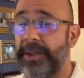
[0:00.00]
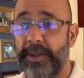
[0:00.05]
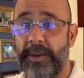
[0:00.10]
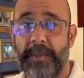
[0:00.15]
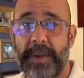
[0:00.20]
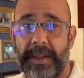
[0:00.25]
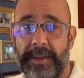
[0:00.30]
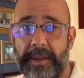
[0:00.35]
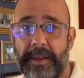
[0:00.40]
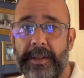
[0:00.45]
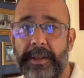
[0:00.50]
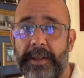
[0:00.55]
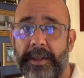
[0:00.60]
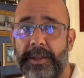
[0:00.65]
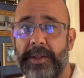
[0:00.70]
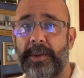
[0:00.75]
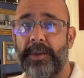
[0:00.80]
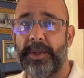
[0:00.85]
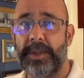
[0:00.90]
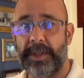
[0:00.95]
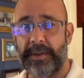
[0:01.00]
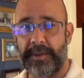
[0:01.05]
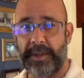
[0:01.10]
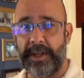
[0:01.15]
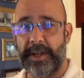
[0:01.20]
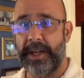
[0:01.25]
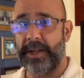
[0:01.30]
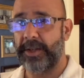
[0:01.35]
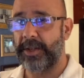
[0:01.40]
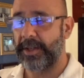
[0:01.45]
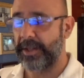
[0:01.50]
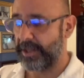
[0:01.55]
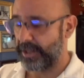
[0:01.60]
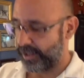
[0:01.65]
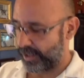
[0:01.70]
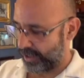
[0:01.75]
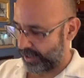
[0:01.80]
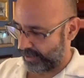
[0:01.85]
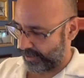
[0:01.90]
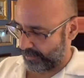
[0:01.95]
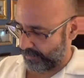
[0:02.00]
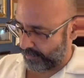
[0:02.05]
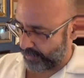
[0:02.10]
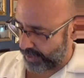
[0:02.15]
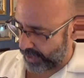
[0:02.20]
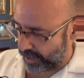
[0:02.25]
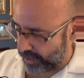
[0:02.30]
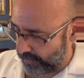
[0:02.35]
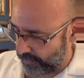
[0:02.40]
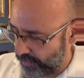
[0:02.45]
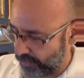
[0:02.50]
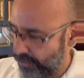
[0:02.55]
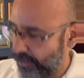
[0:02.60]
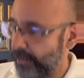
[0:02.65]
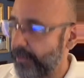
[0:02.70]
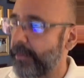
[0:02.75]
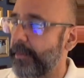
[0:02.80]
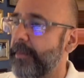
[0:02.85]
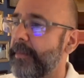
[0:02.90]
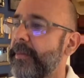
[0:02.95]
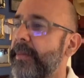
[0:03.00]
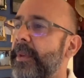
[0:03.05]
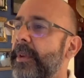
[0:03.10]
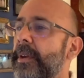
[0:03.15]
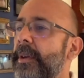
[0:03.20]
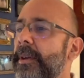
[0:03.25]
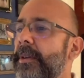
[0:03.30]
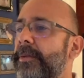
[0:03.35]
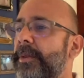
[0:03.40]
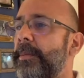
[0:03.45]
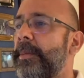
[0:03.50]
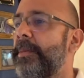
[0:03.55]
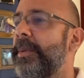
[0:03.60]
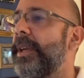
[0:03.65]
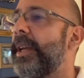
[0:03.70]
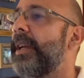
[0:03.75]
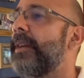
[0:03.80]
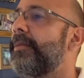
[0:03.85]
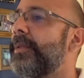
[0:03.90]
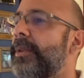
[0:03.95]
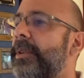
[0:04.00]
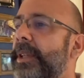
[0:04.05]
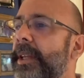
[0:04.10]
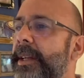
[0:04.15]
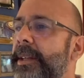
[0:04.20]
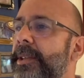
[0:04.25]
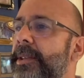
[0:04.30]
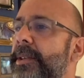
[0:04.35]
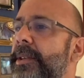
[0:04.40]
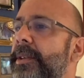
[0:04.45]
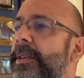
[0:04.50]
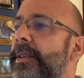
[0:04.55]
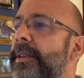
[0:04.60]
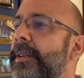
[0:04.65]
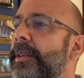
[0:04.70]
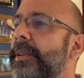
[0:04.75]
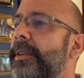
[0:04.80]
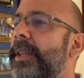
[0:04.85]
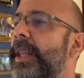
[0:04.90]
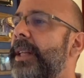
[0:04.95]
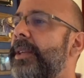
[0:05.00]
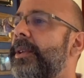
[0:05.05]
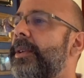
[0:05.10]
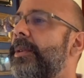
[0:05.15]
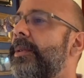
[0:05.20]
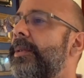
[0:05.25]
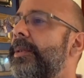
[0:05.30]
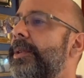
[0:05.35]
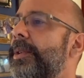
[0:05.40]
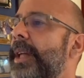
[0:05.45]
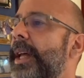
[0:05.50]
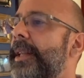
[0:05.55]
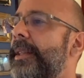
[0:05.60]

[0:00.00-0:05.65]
they're basically associative connections in behavioral, from a behavioral lens. That's cool. So